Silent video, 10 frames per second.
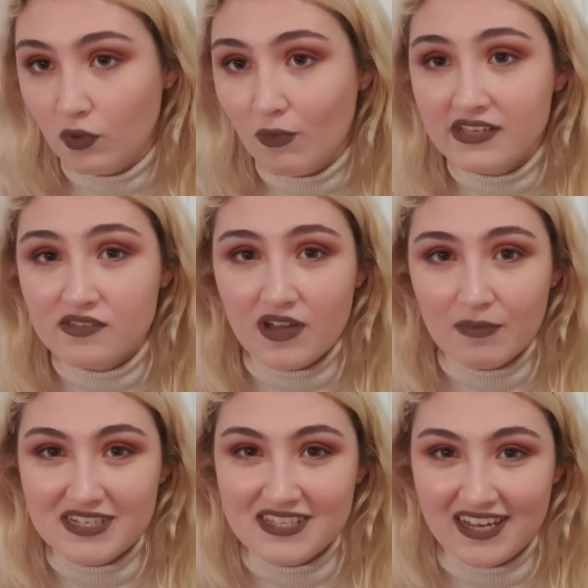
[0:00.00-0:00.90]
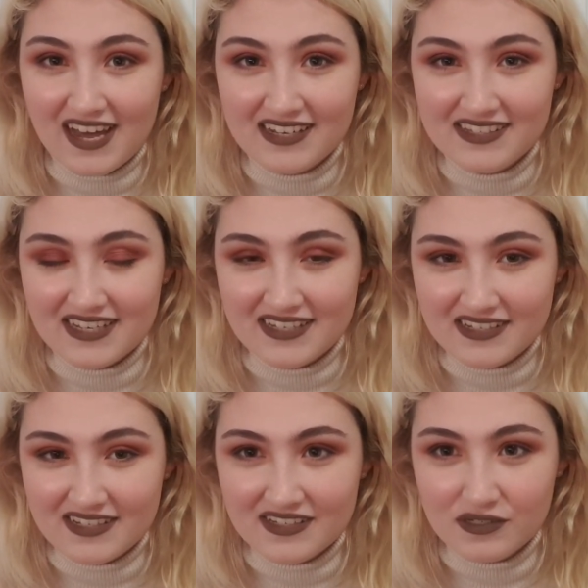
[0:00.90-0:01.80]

we went as a family to the garden centre.